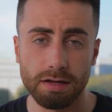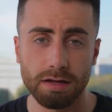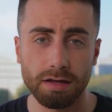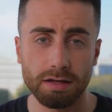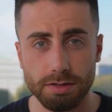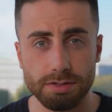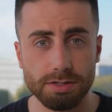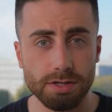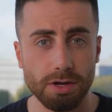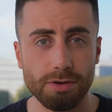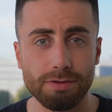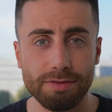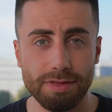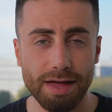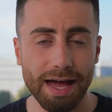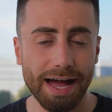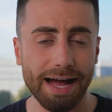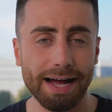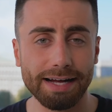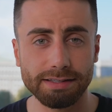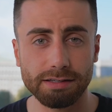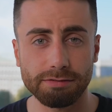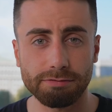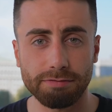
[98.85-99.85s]
And so that
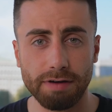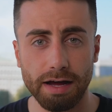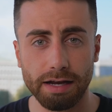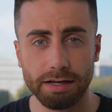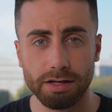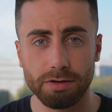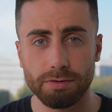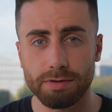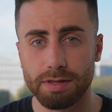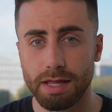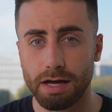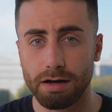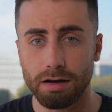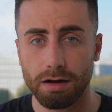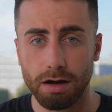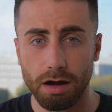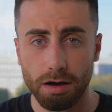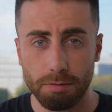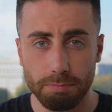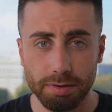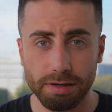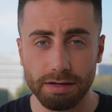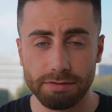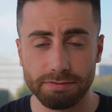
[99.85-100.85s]
added value and that
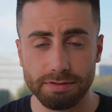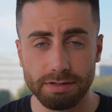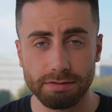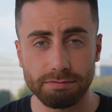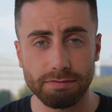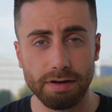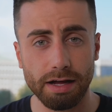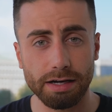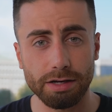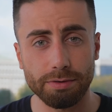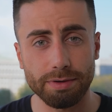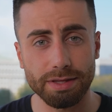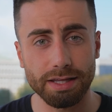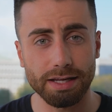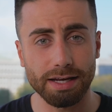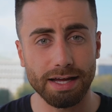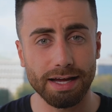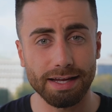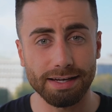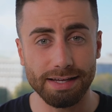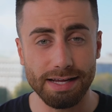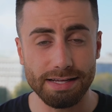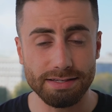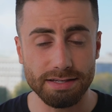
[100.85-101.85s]
uplift in value in the
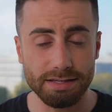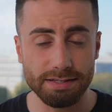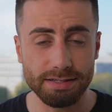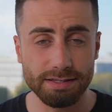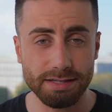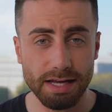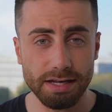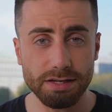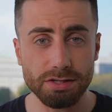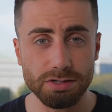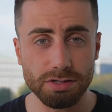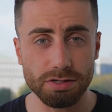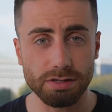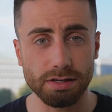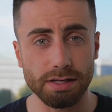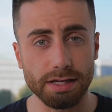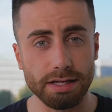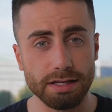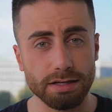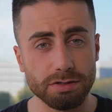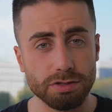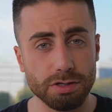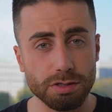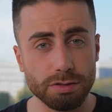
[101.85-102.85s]
land is
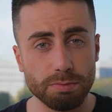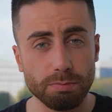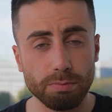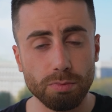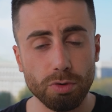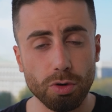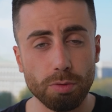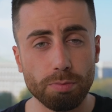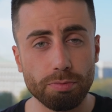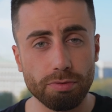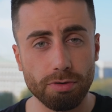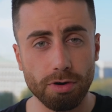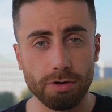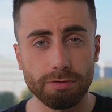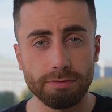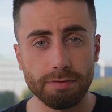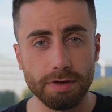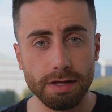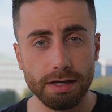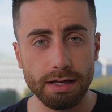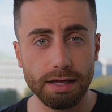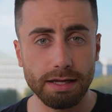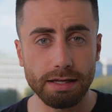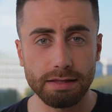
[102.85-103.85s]
essentially just more
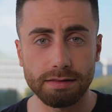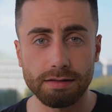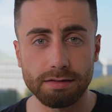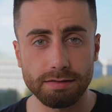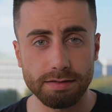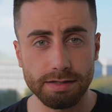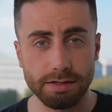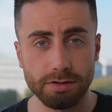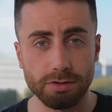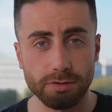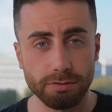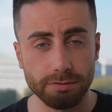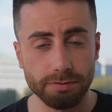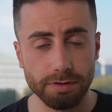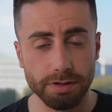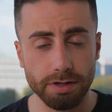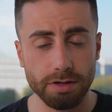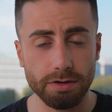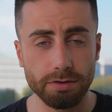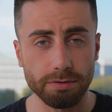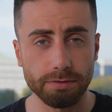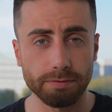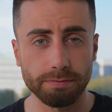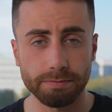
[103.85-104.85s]
profit in the deal for
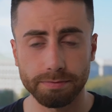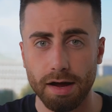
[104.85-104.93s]
you.